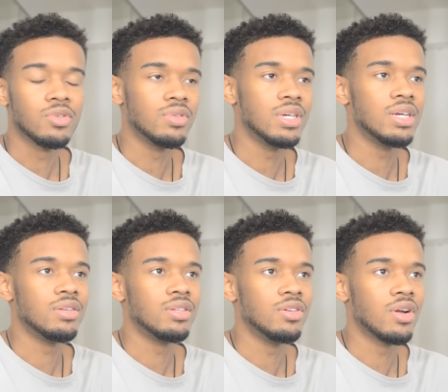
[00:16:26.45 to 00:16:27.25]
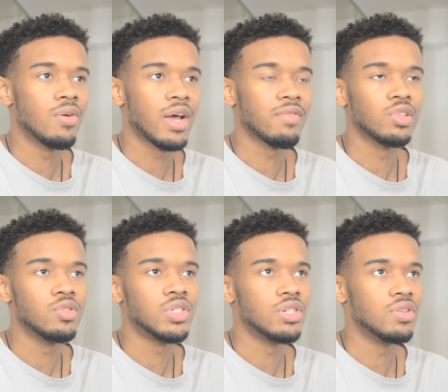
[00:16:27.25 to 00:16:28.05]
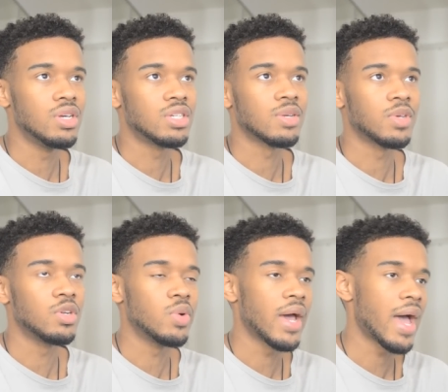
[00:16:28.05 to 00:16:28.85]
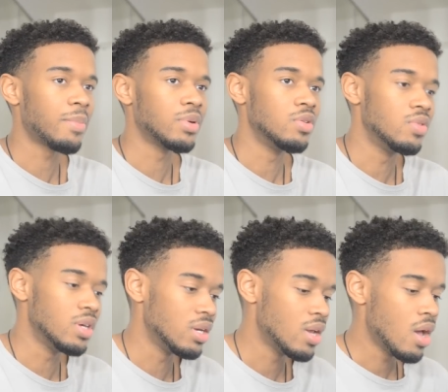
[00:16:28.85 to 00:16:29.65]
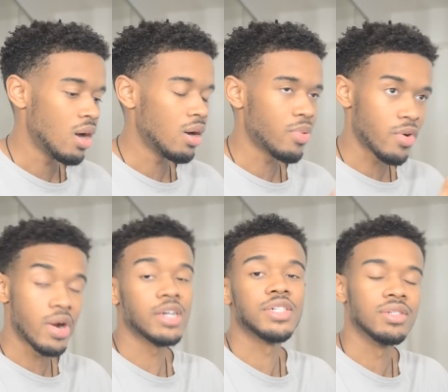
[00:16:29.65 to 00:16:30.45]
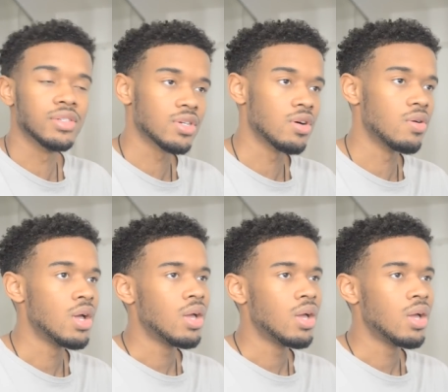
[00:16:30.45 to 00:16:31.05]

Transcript: You need, you know, an evolution. You need something new to happen. You need uh, progression. So